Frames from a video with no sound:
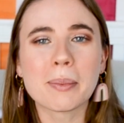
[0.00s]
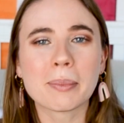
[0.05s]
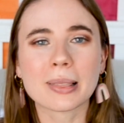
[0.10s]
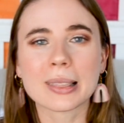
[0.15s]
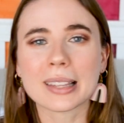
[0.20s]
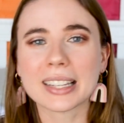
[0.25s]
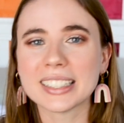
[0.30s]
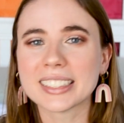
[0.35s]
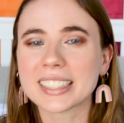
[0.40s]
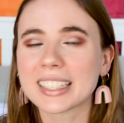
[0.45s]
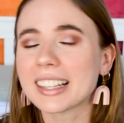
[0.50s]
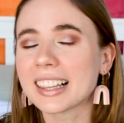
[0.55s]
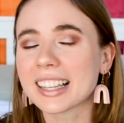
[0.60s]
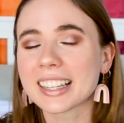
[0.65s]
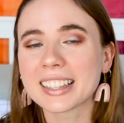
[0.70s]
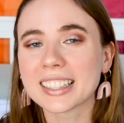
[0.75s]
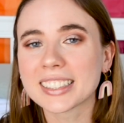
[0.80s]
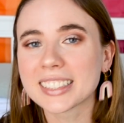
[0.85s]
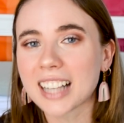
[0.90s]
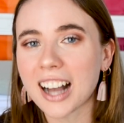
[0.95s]
please
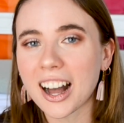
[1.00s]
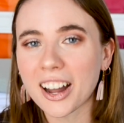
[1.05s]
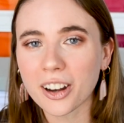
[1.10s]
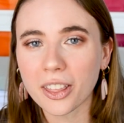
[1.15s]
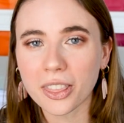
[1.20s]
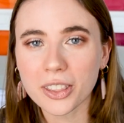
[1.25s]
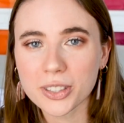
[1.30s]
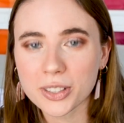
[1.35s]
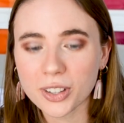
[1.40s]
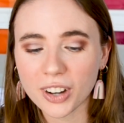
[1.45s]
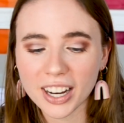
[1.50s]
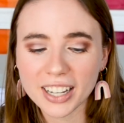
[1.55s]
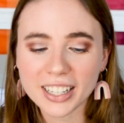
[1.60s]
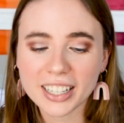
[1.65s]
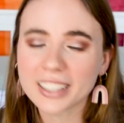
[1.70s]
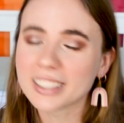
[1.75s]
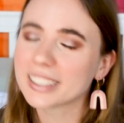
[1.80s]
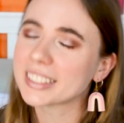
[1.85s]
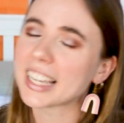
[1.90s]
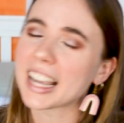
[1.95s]
click this card on the screen.
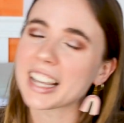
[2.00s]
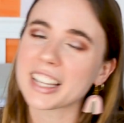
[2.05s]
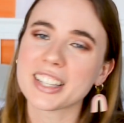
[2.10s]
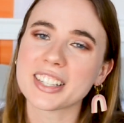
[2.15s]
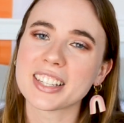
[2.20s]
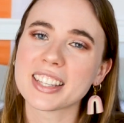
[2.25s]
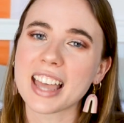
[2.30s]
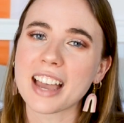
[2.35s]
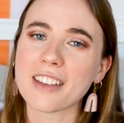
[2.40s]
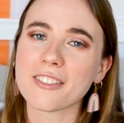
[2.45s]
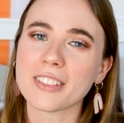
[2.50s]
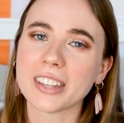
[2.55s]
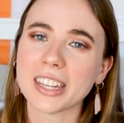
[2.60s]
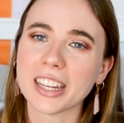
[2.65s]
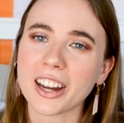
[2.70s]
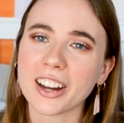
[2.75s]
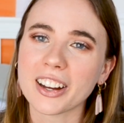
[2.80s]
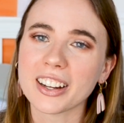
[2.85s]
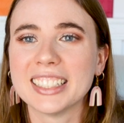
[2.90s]
It'll take you to that video.